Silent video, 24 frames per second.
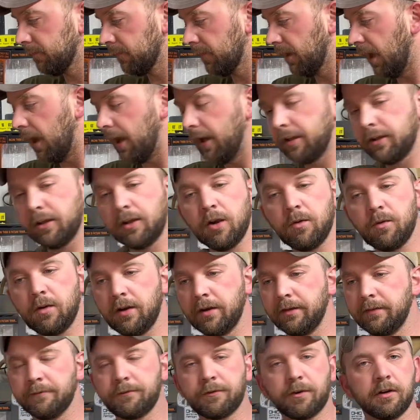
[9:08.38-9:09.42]
could go
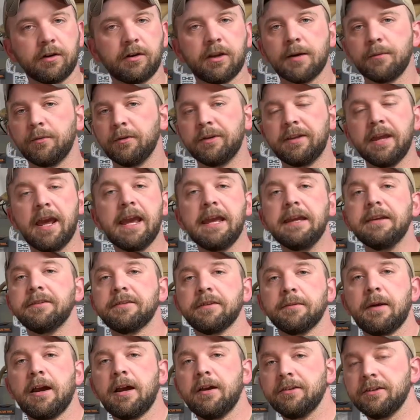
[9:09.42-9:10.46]
on for a couple days
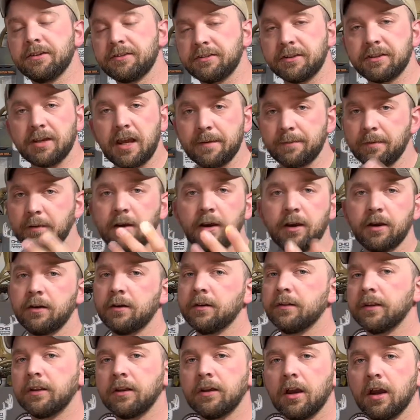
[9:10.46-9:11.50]
about just the type of
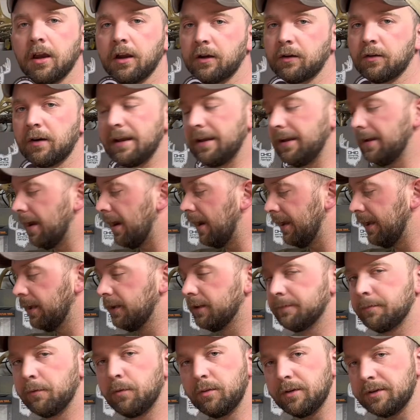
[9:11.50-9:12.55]
hunter the great guy
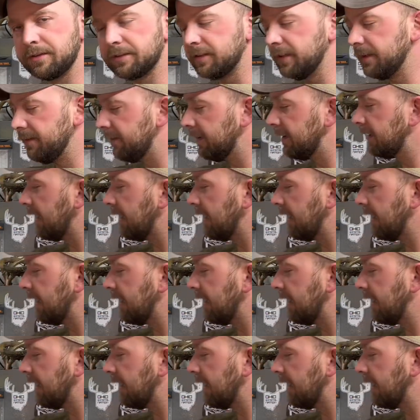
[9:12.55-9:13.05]
is, but we'll just leave it at